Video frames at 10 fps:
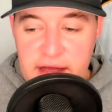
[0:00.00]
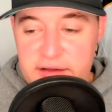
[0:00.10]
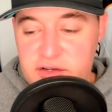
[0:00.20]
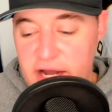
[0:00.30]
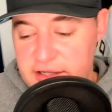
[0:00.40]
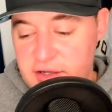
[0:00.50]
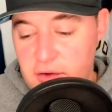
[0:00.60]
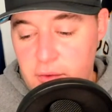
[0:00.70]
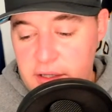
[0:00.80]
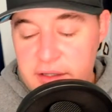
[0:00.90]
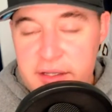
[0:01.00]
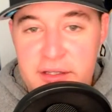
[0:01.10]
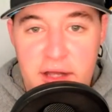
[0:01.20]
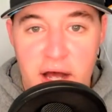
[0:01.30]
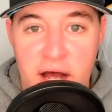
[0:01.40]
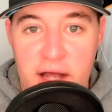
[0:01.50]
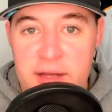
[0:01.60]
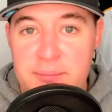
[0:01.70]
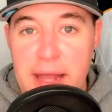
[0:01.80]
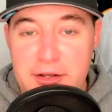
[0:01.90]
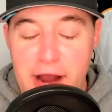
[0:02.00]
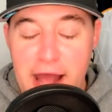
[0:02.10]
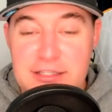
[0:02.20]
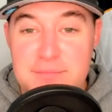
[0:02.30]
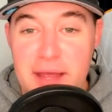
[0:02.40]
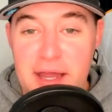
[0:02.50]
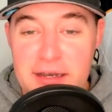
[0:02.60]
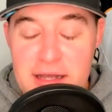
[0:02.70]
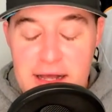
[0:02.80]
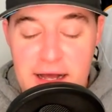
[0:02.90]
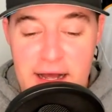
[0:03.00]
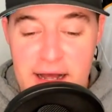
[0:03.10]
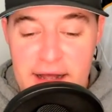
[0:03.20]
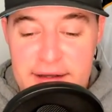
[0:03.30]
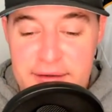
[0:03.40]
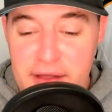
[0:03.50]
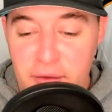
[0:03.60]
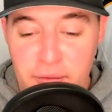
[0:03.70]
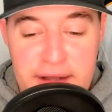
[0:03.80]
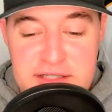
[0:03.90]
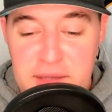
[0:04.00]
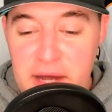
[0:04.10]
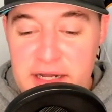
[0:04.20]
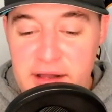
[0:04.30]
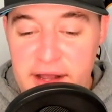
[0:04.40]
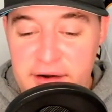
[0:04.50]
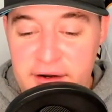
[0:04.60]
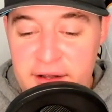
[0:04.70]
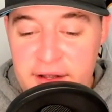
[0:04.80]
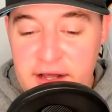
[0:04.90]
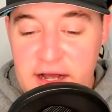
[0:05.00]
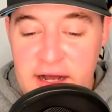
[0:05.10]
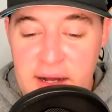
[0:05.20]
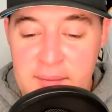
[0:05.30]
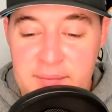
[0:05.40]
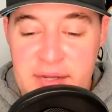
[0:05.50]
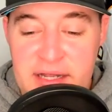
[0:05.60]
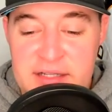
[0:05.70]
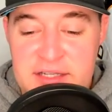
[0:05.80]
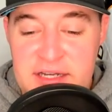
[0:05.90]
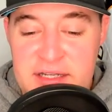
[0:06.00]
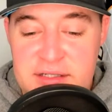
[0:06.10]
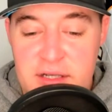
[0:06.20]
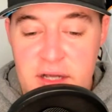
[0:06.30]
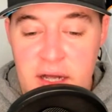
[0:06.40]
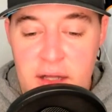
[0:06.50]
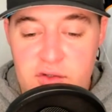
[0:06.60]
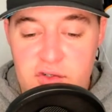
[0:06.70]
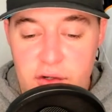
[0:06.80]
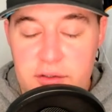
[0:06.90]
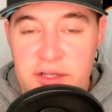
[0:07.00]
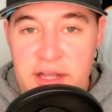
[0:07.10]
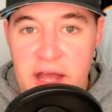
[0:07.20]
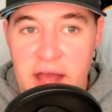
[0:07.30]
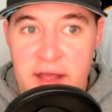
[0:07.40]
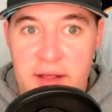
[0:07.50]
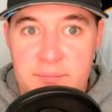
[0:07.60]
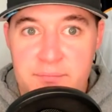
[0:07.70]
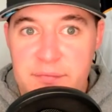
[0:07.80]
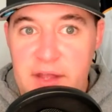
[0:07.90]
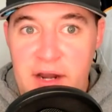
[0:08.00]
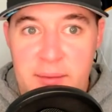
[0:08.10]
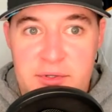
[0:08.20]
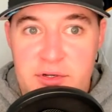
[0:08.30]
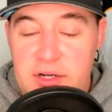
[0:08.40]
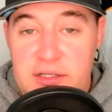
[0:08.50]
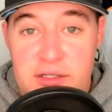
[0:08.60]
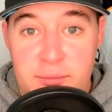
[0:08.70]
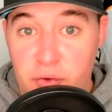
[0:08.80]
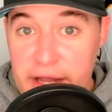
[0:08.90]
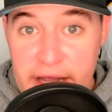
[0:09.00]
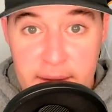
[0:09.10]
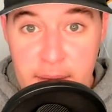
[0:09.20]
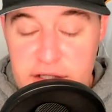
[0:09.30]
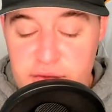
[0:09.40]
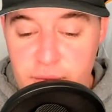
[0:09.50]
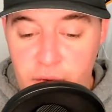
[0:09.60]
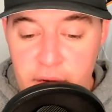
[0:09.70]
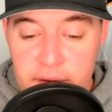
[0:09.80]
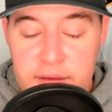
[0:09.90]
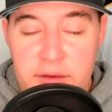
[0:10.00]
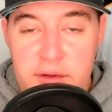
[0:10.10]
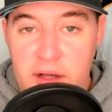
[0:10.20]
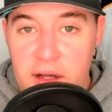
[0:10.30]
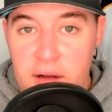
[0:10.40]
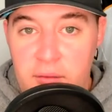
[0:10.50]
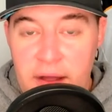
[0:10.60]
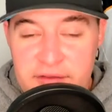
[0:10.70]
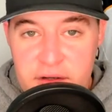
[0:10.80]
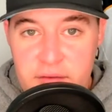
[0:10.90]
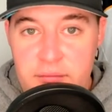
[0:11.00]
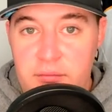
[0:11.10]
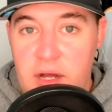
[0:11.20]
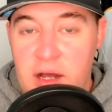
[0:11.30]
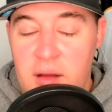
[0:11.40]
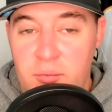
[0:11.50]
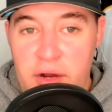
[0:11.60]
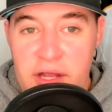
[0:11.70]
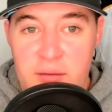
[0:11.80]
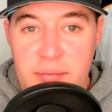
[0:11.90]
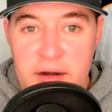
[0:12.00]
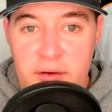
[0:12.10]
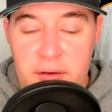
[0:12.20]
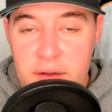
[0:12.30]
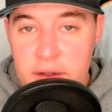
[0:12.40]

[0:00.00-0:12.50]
that check so quickly, it'd make your head spin, and they'll raise the money later, because it is certainly an opportunity to bring in much more revenue, bring in better